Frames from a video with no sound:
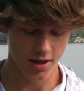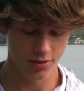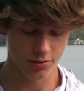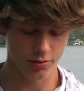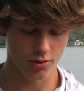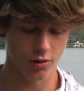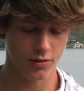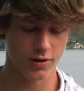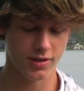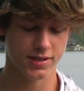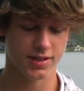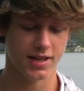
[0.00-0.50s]

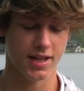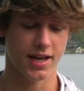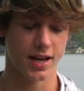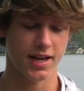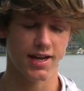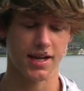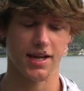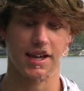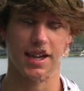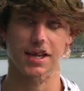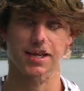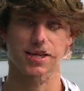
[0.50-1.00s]
Throw this
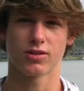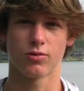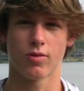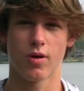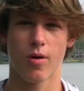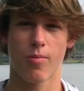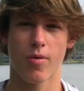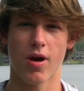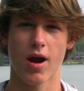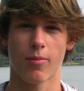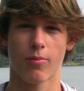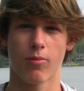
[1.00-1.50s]
thing against a
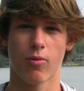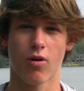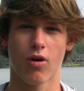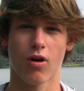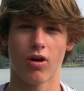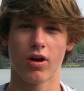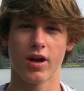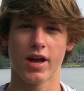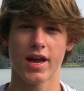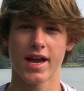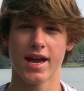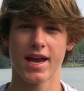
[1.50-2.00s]
riprap
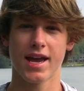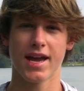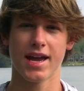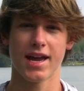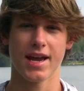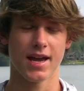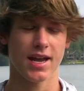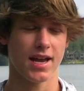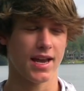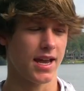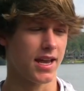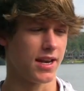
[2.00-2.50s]
wall
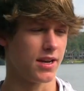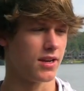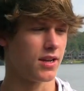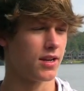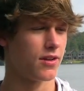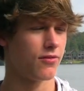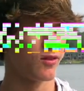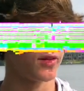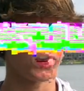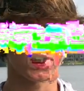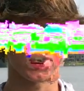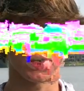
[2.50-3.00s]
and
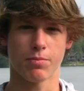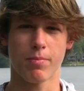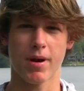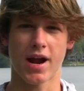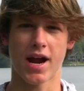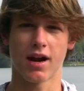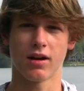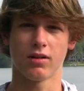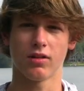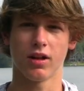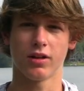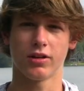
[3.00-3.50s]
fish it
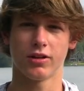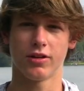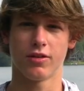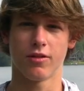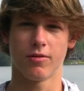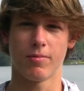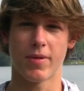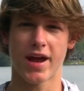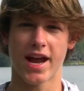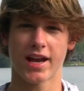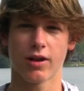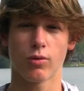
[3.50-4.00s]
parallel to
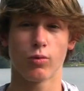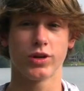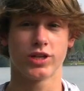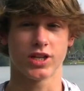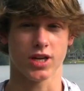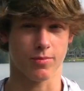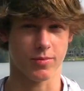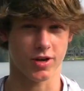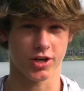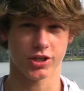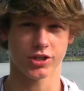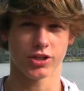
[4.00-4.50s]
the bank, which
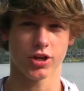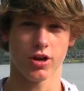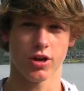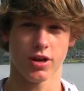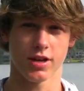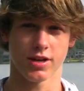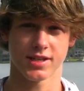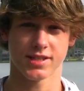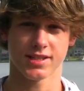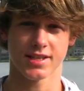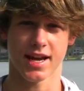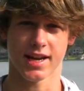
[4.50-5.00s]
I'm gonna show you
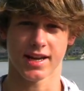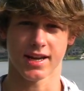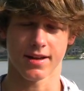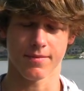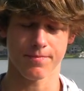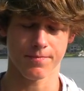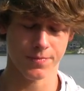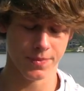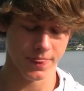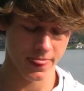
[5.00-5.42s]
in a second.